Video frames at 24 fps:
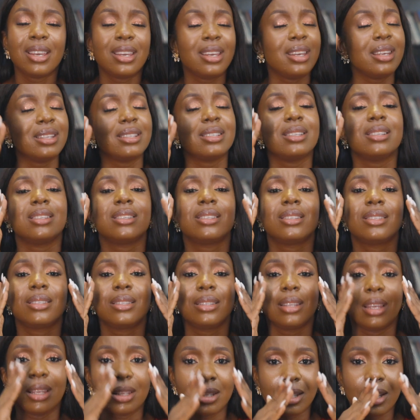It is
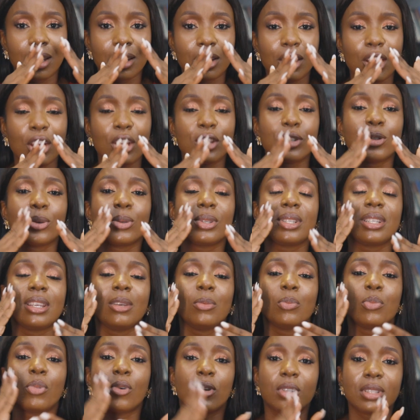stated. So it's
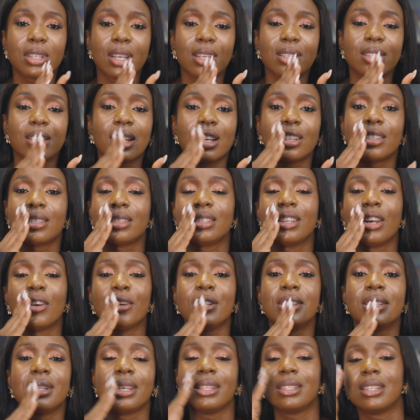important that there
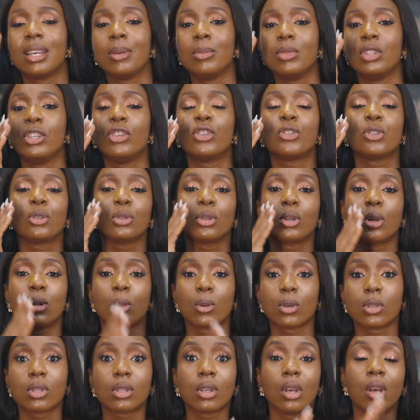is a termination
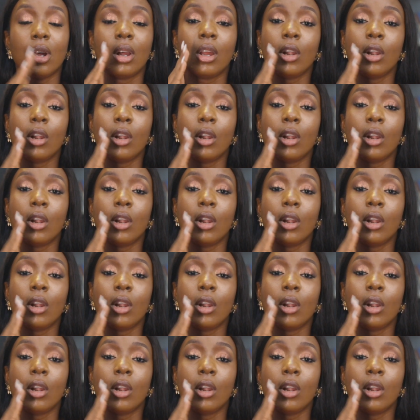clause.